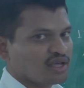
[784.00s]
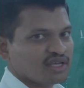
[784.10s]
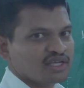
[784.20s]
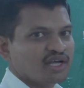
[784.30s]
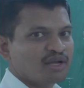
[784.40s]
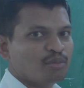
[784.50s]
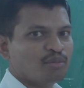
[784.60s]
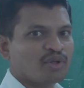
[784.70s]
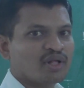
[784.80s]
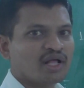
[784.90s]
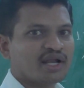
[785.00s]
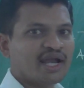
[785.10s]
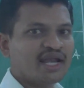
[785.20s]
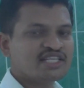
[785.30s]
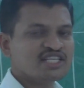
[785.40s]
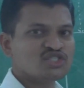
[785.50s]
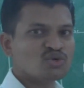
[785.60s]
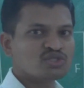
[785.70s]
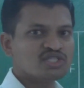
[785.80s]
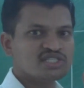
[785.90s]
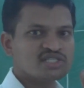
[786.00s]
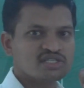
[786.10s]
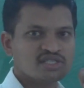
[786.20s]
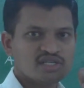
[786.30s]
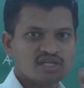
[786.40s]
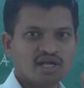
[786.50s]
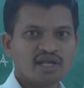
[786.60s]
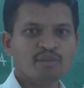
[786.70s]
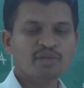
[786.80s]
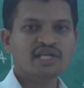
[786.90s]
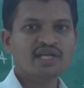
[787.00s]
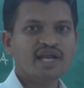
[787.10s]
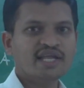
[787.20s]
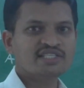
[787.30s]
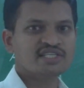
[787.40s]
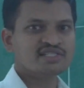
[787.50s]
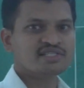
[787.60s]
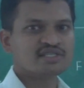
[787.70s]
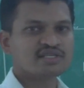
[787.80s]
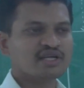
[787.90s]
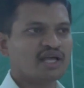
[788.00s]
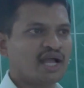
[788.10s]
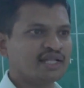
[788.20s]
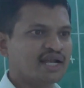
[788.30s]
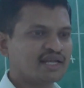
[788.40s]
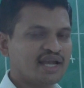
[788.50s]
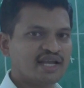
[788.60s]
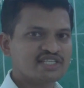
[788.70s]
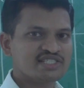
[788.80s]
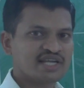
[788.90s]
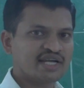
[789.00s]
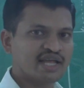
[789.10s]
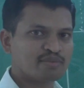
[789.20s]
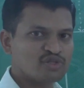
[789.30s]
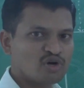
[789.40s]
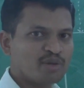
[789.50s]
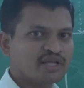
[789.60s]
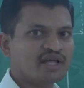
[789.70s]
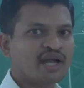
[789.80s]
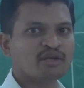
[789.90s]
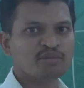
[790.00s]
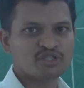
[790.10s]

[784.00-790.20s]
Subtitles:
Here radiation source is emitting radiations, and that radiations are get absorbed by the atomic